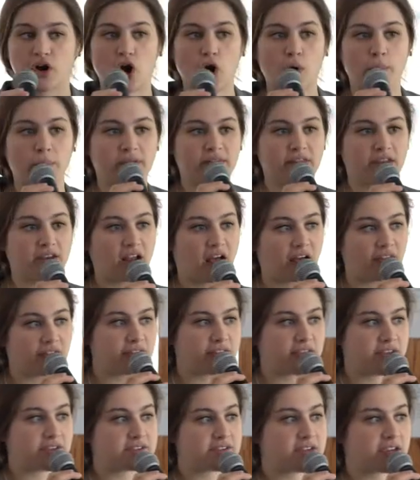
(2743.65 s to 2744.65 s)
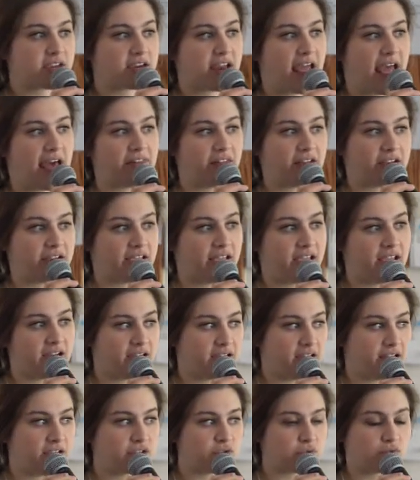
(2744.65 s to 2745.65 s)
openly non-theistic and allied
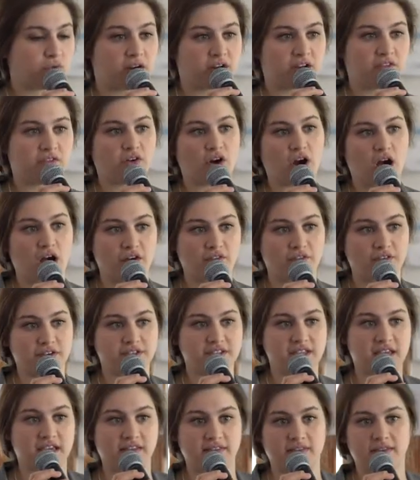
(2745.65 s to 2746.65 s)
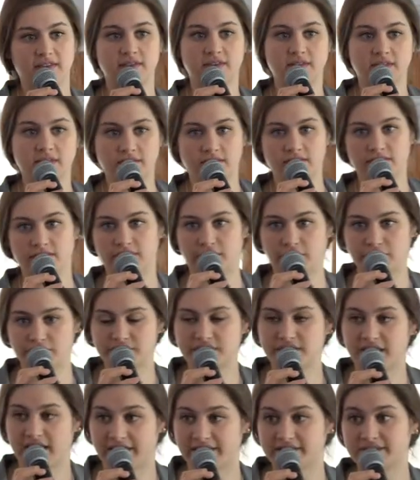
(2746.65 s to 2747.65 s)
candidates running for office in their
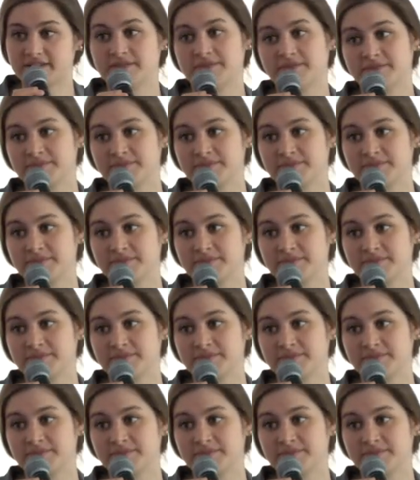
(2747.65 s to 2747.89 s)
state.